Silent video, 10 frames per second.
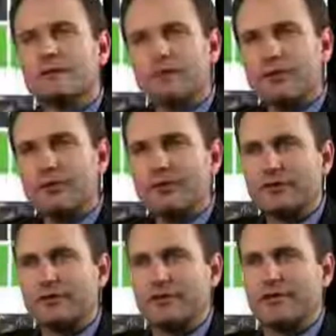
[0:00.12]

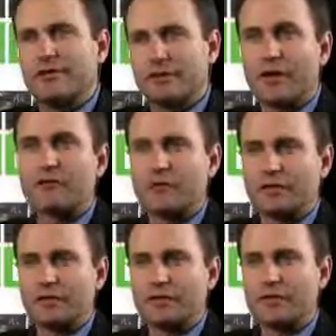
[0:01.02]
SmartTurn is a software
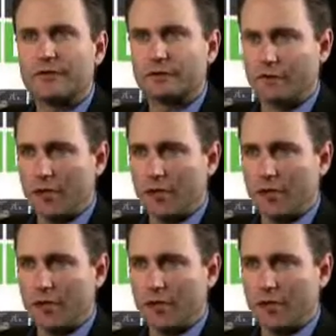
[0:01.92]
service or